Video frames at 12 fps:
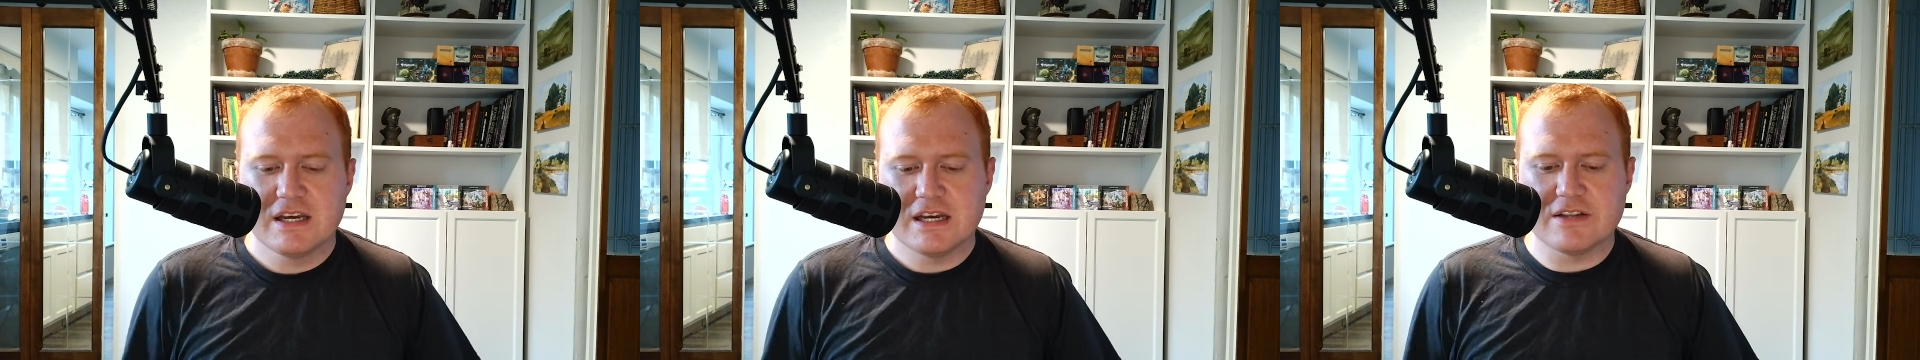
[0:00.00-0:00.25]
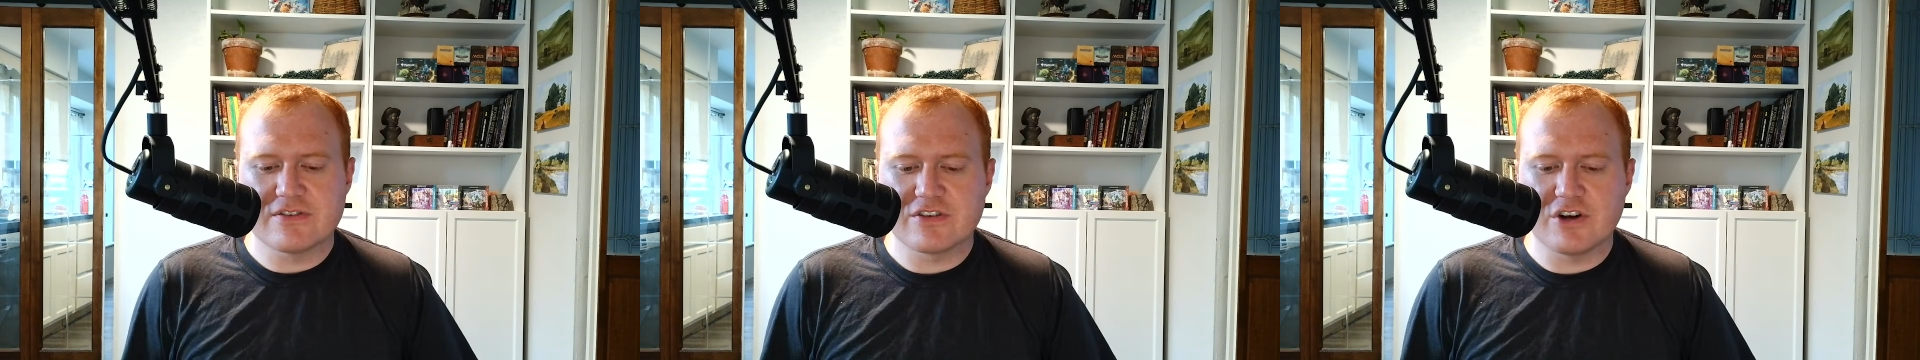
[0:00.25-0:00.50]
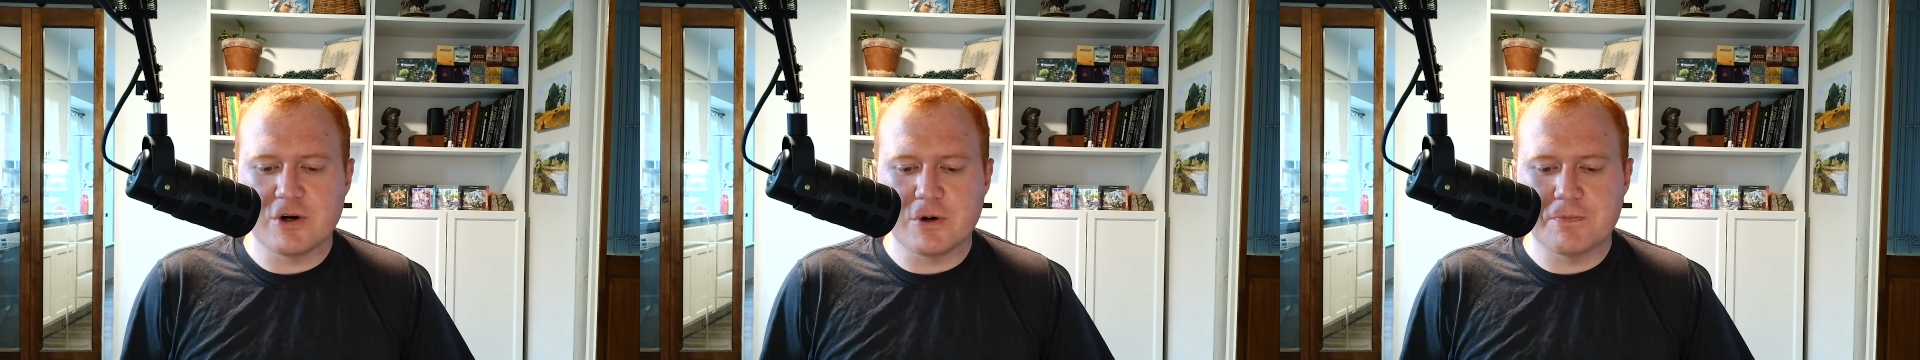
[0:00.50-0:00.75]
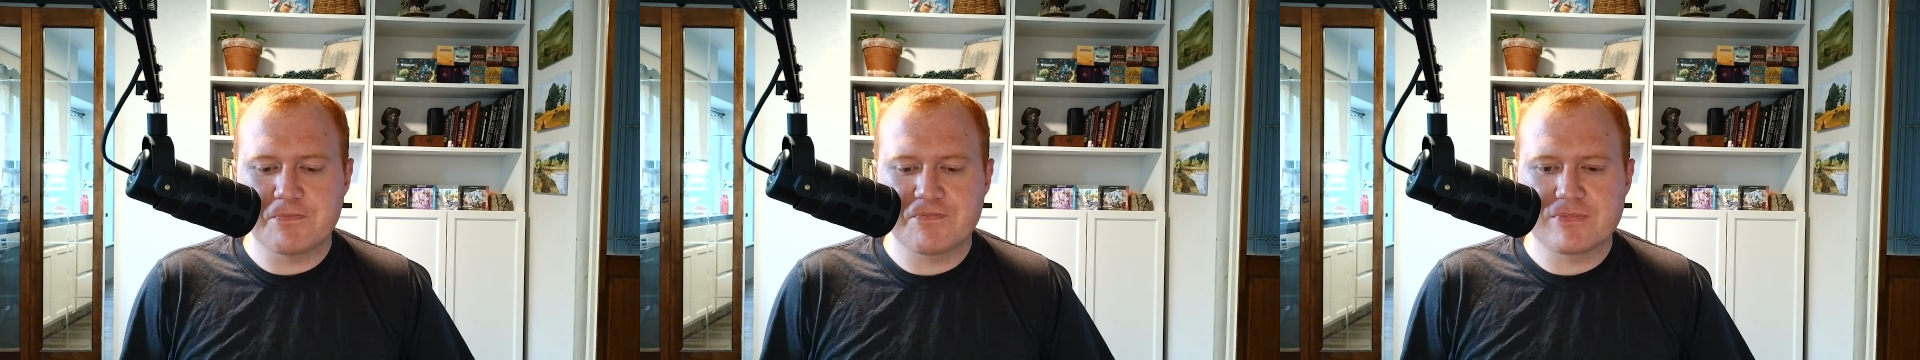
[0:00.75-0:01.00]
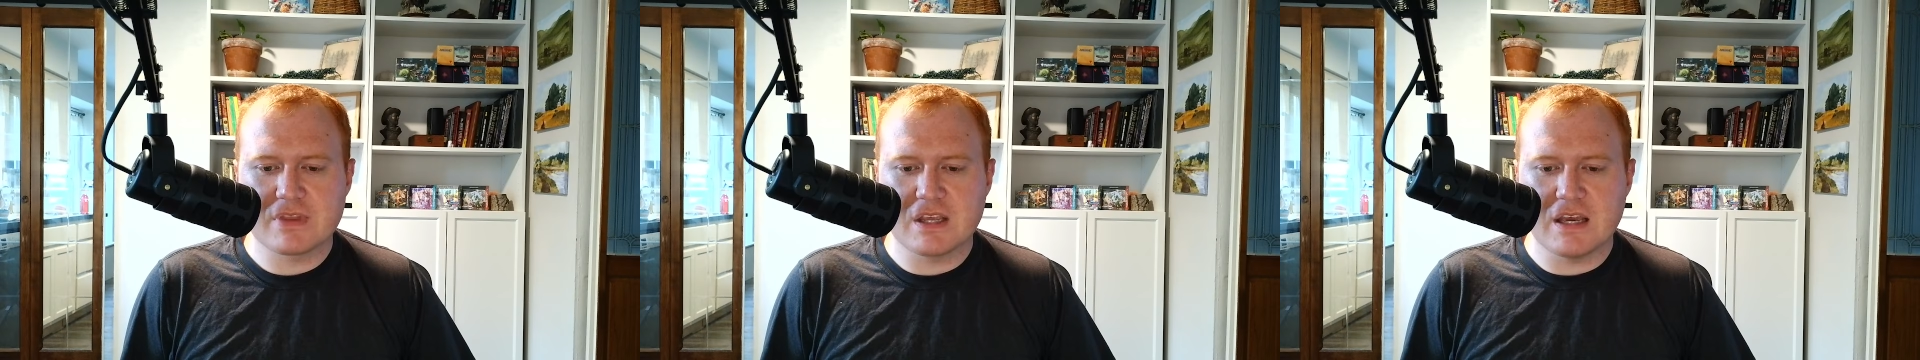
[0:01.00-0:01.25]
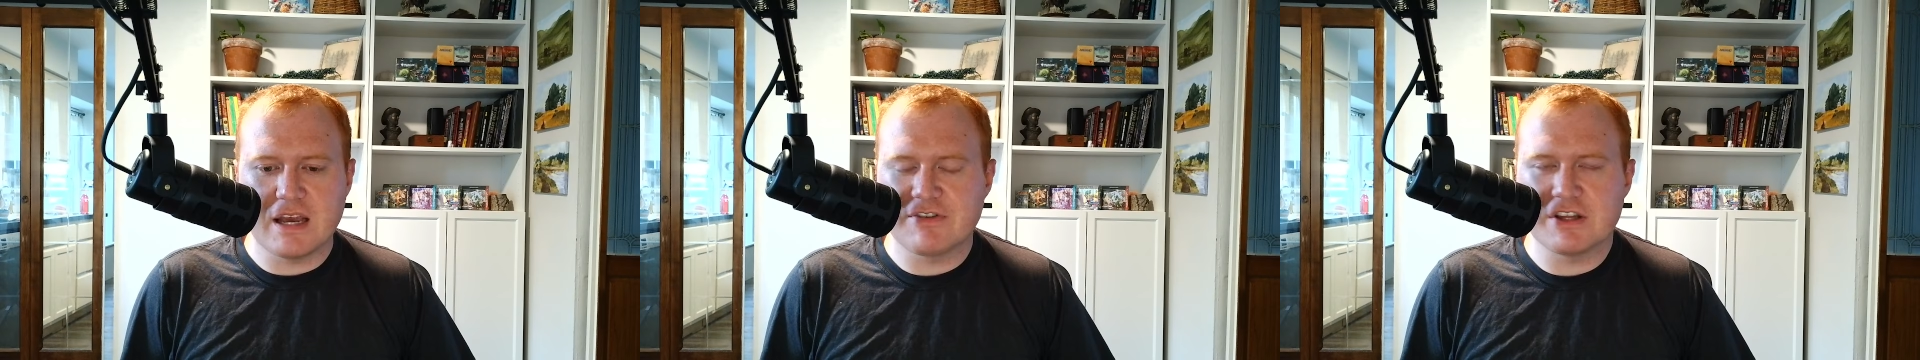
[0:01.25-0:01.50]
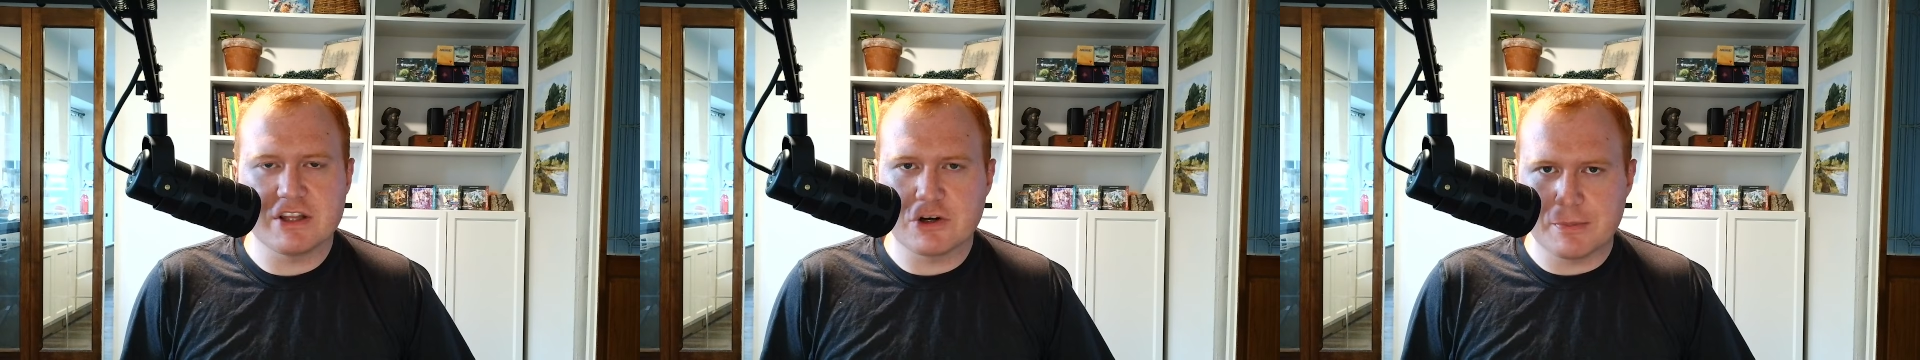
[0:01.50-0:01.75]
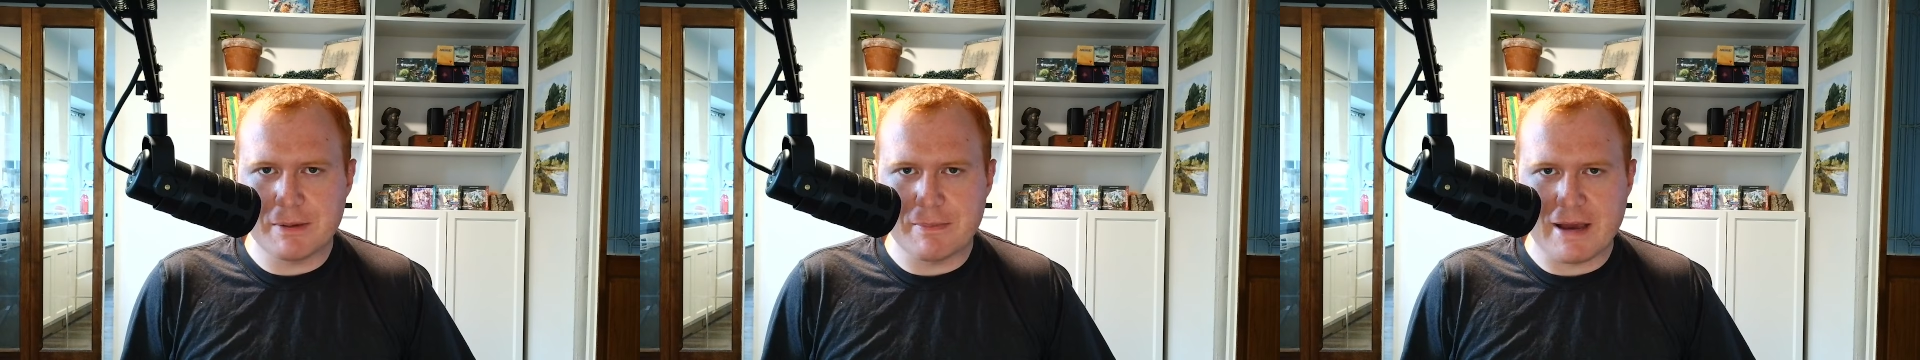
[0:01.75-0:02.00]
And so every little
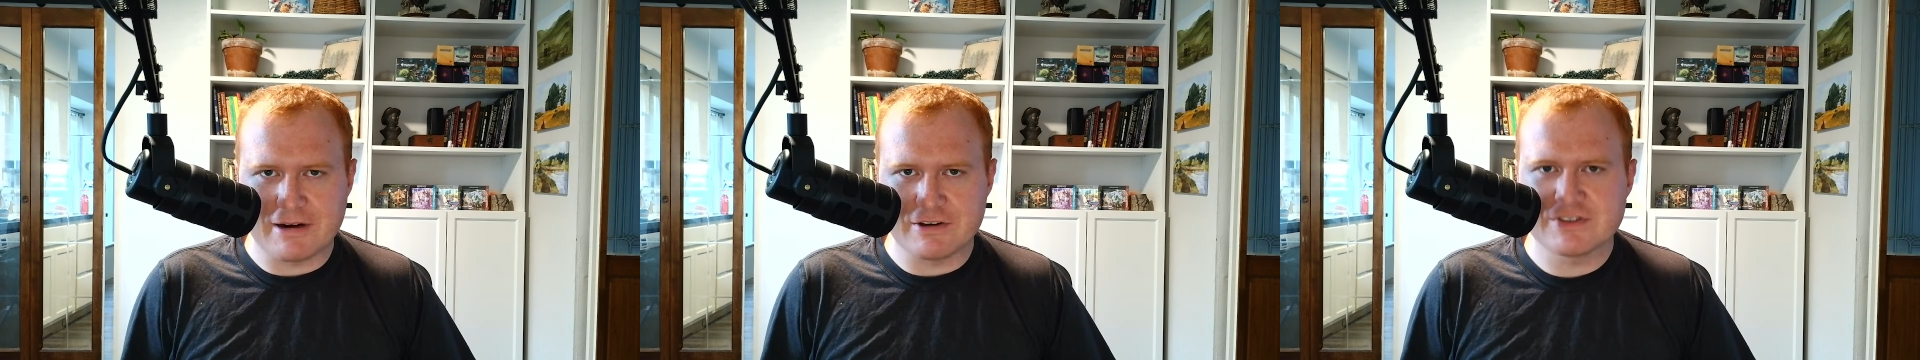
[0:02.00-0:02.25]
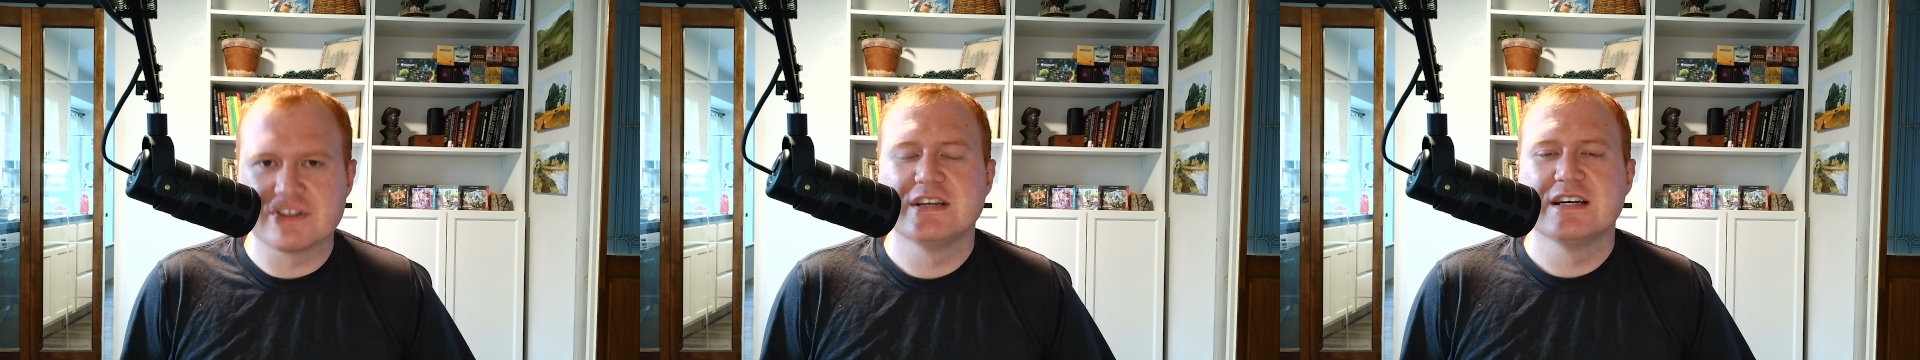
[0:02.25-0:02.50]
bit matters.